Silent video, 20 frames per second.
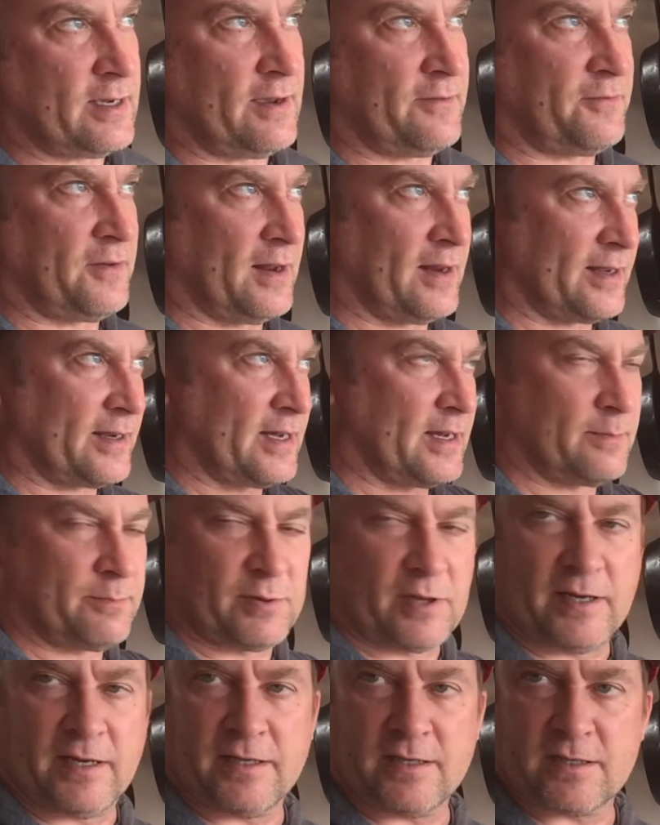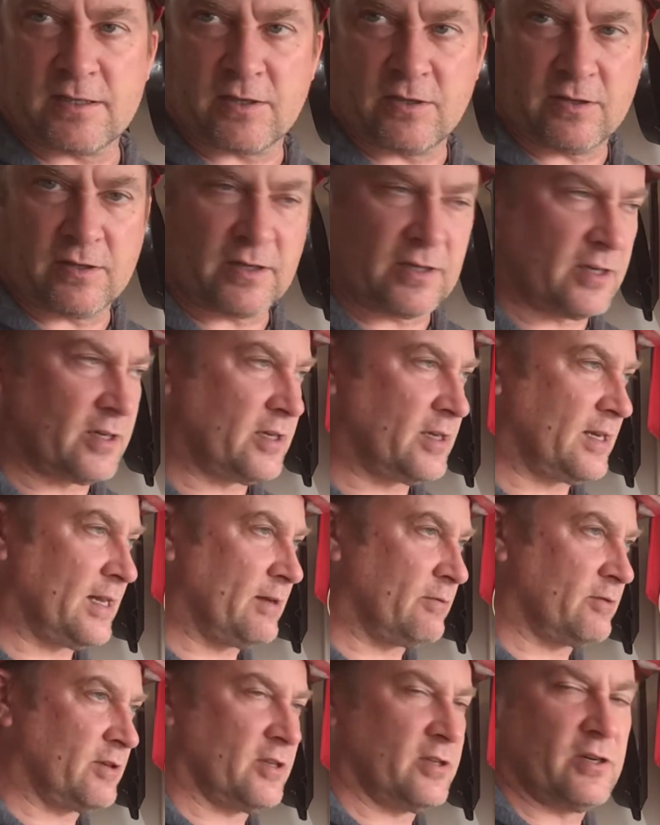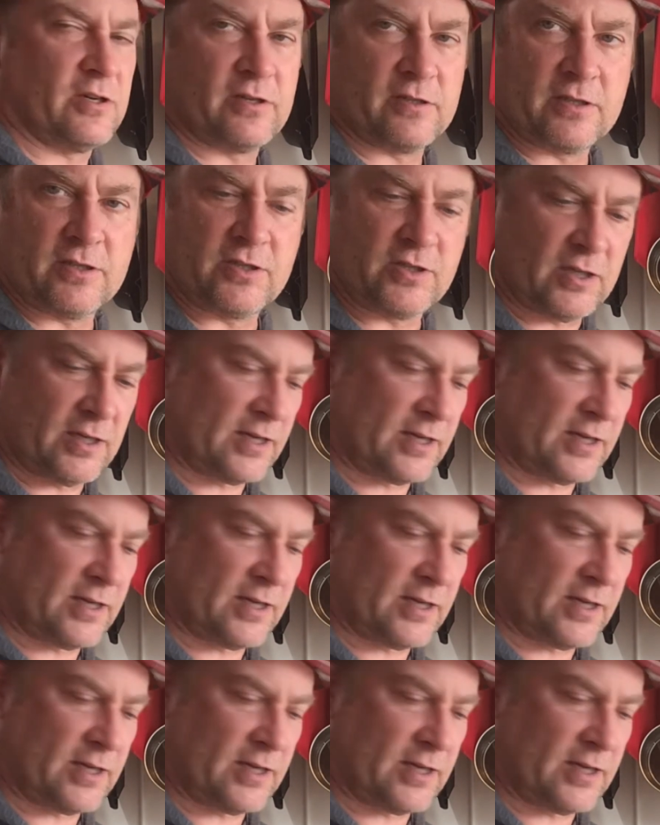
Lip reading: I finally got a plant that's going good, and I don't want to dog the shit